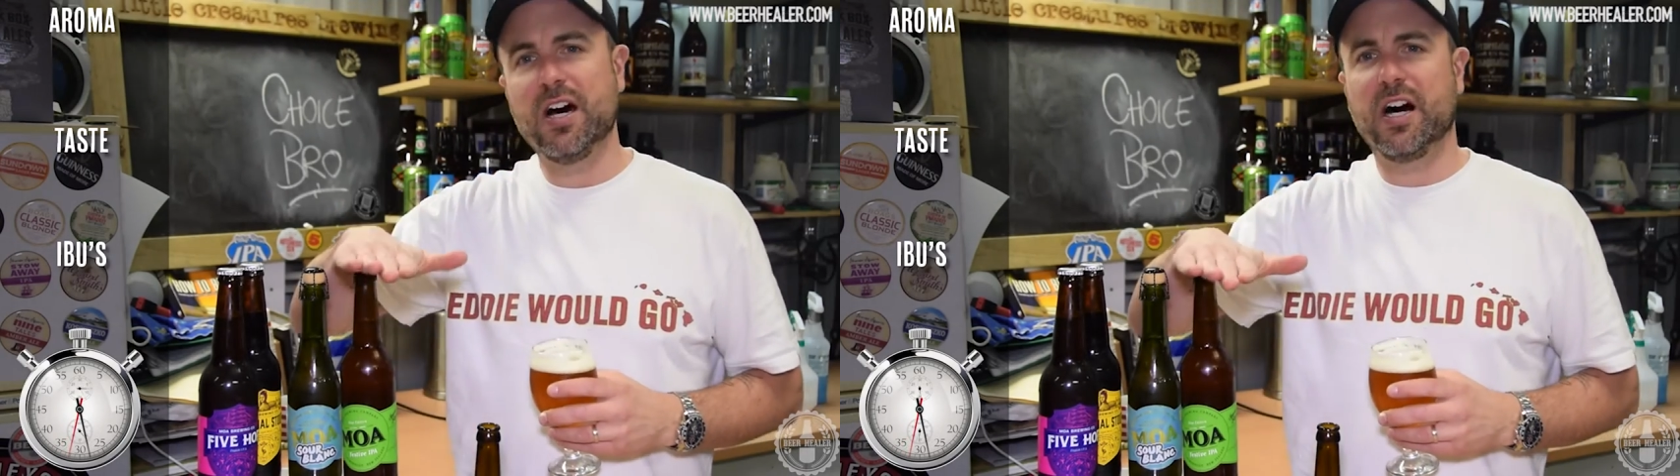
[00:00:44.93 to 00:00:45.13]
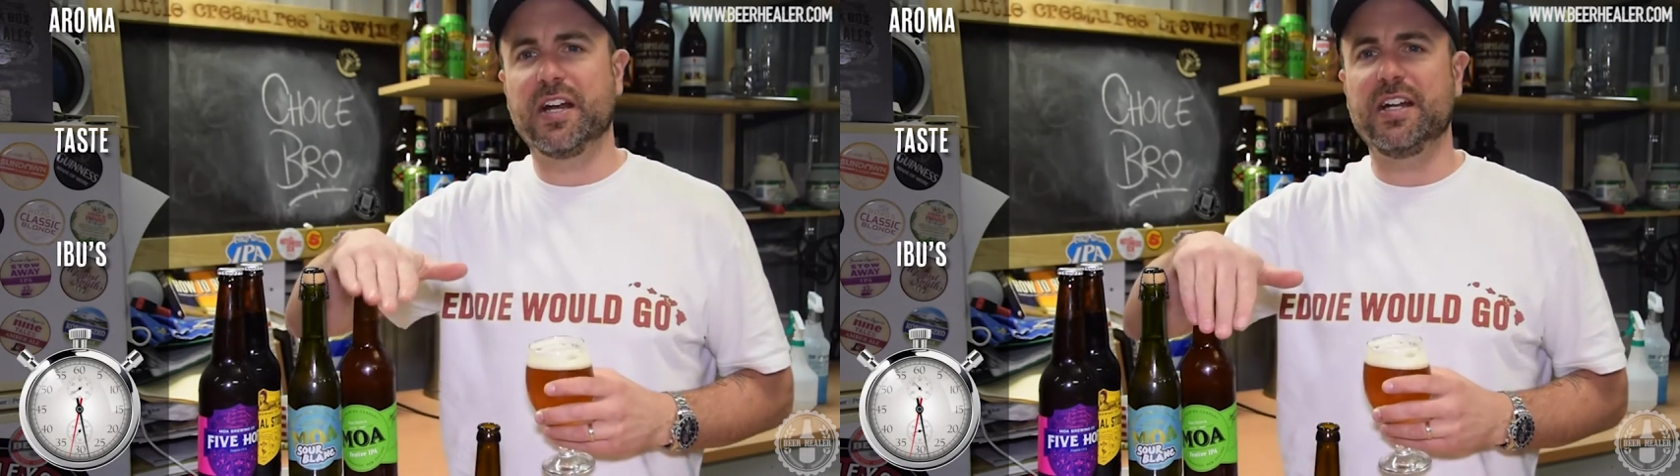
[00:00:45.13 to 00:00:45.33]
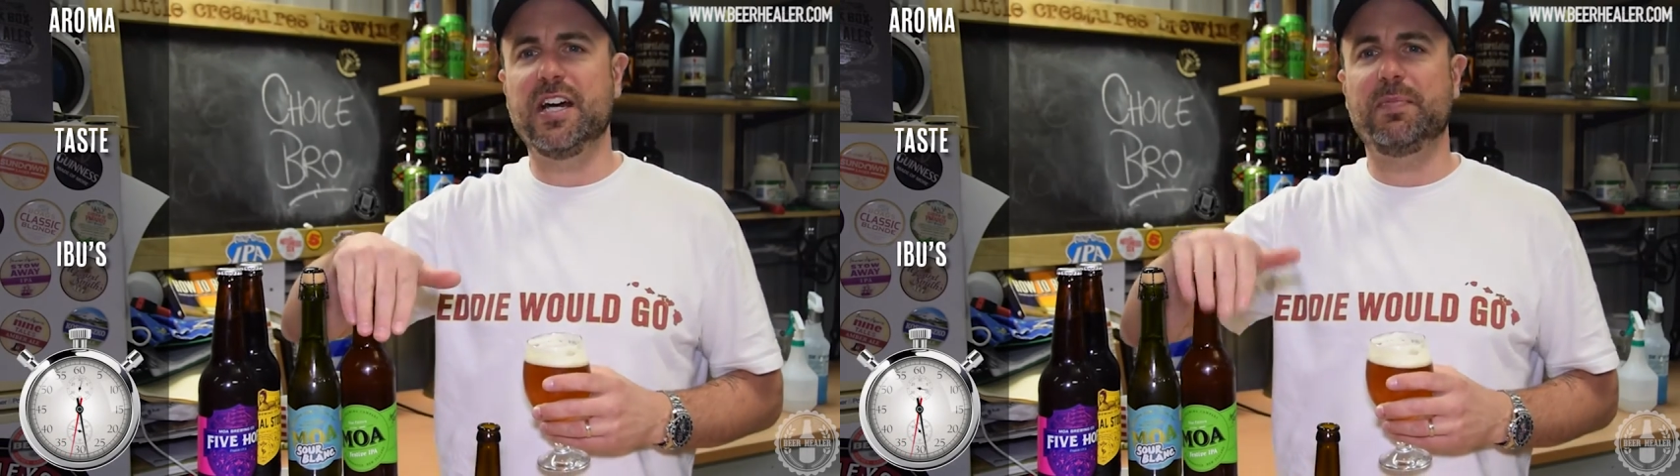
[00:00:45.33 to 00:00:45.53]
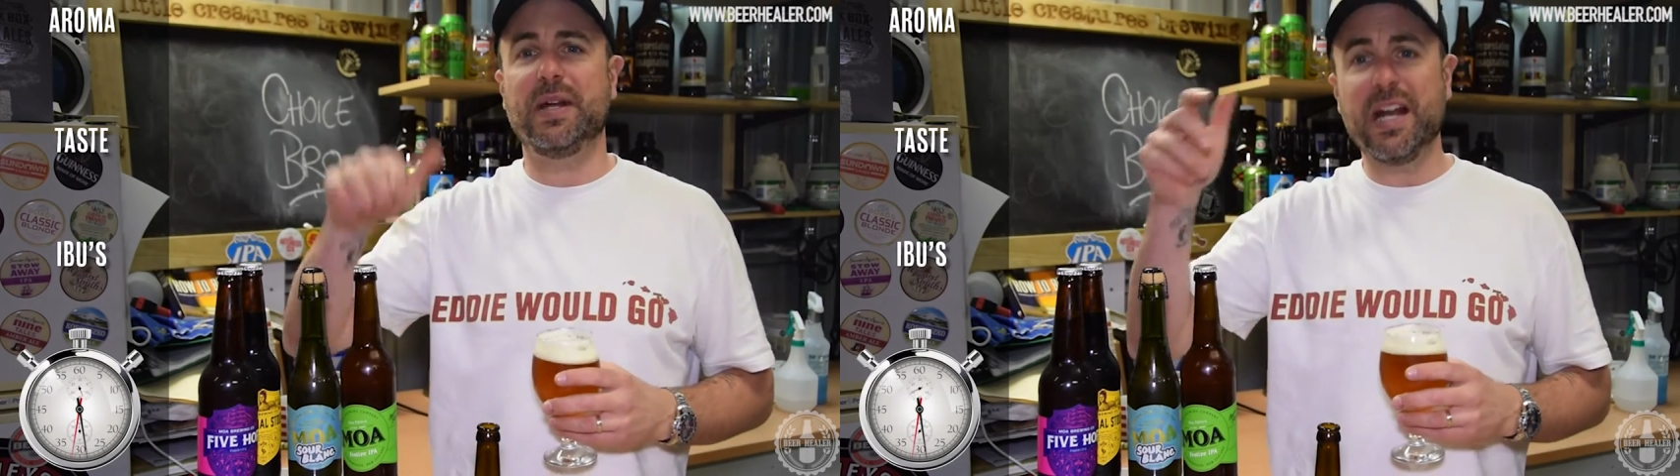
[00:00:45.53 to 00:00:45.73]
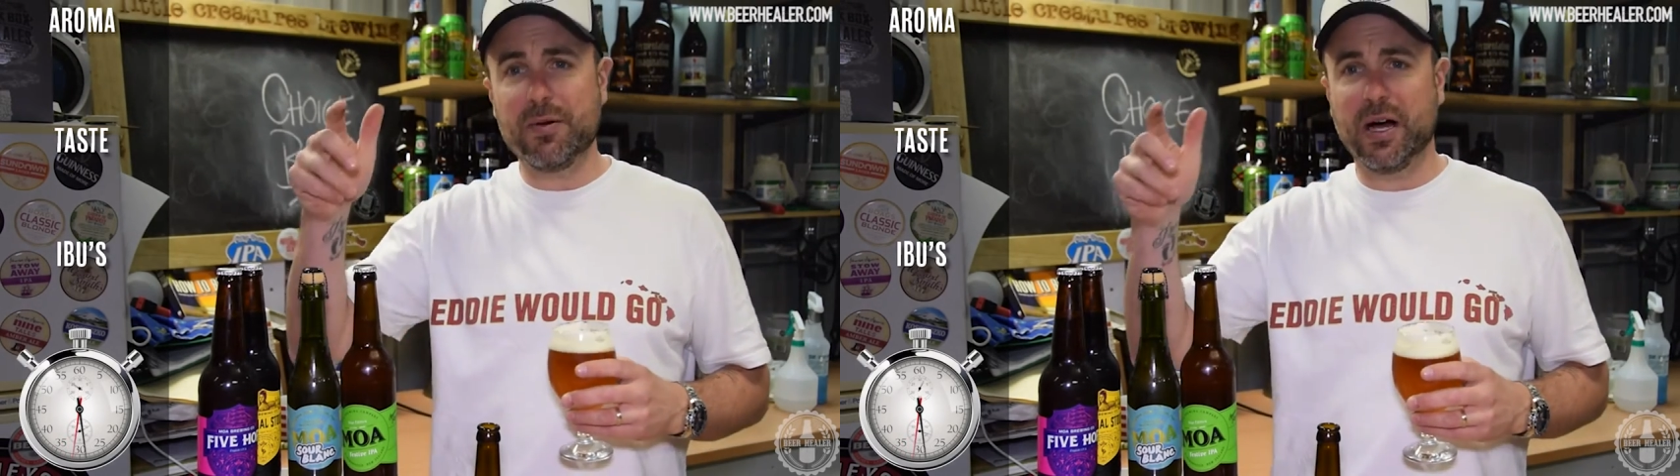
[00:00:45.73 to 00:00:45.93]
I don't know. But
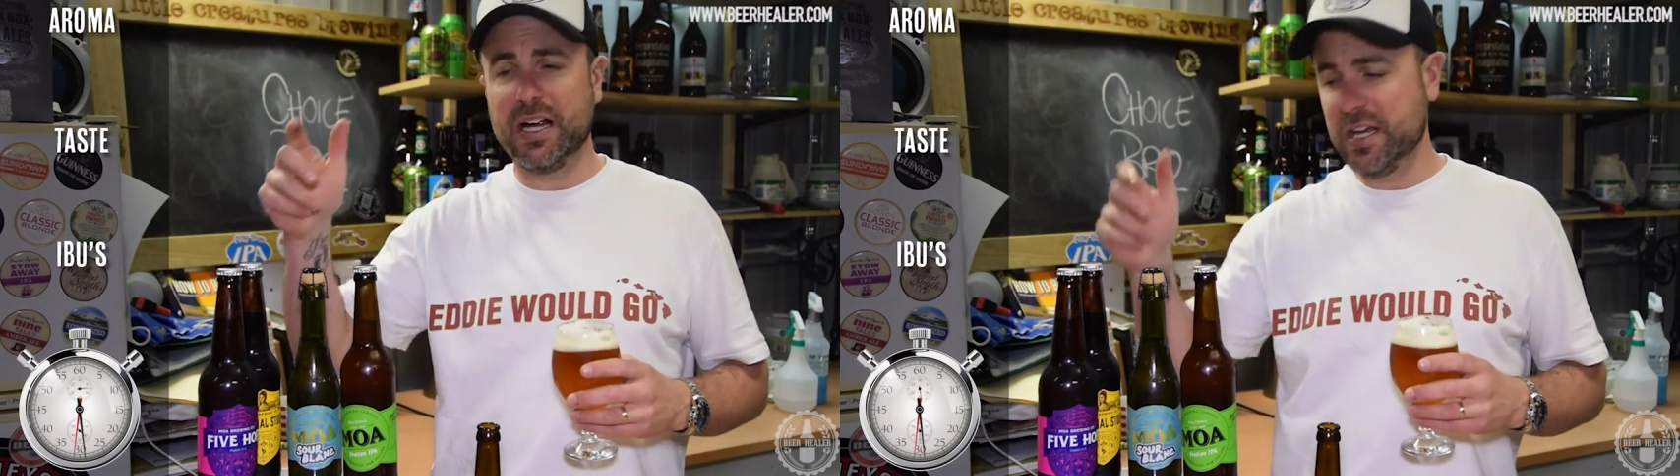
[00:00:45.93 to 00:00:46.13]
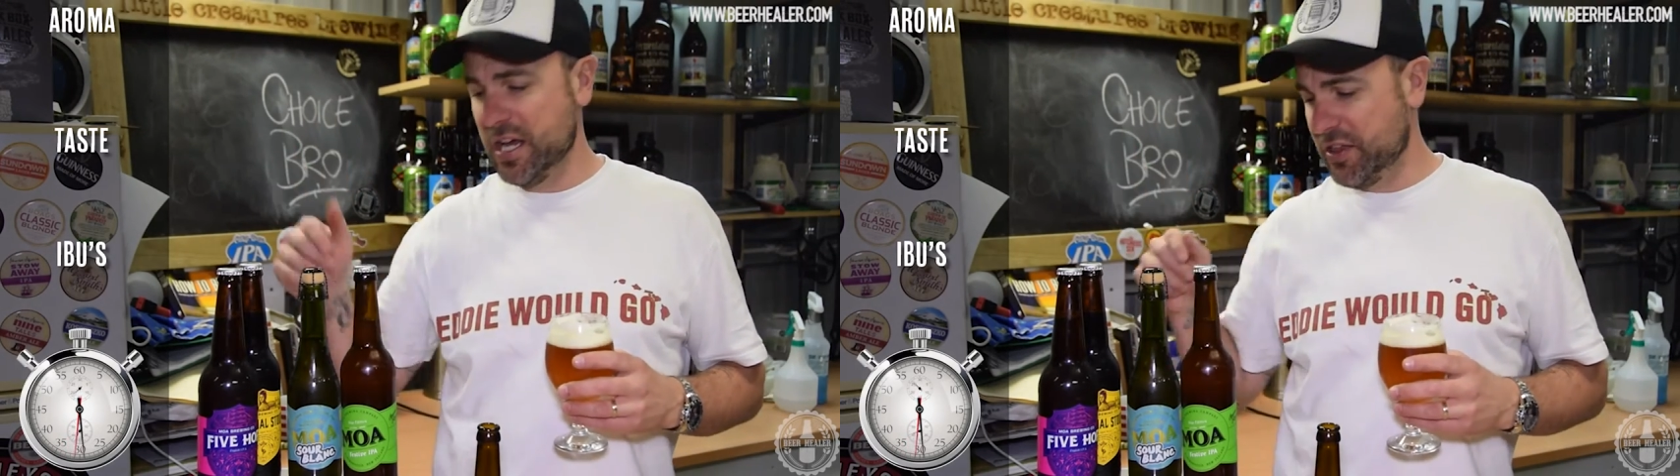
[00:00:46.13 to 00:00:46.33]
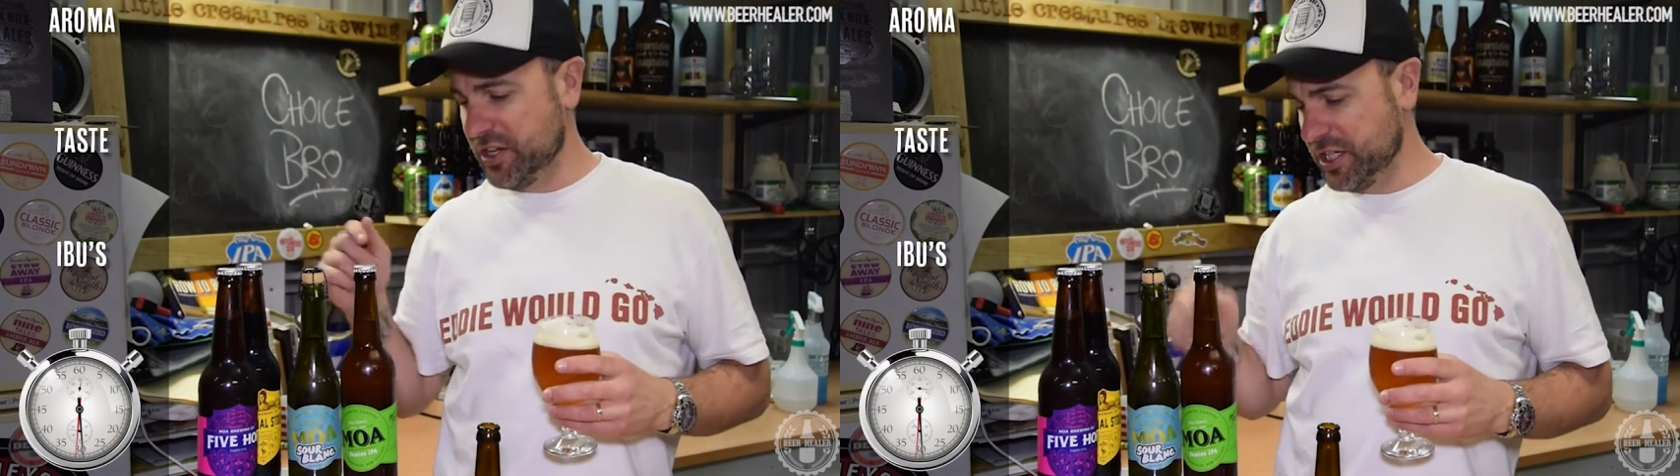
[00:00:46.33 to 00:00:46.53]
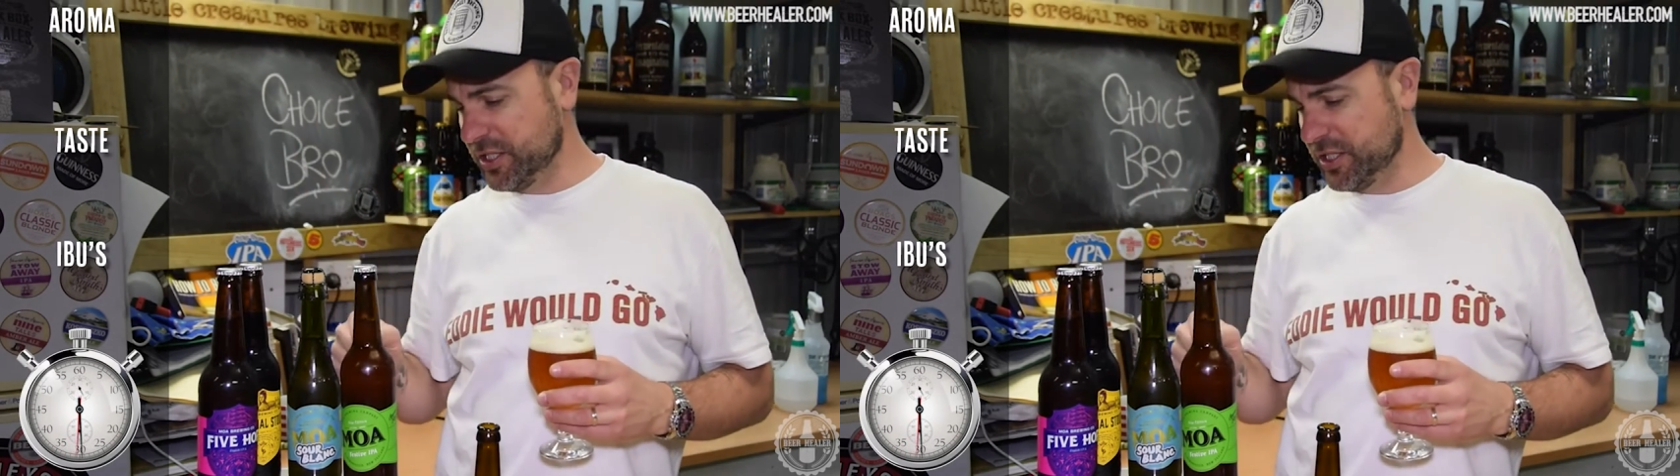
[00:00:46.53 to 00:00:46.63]
anyway, these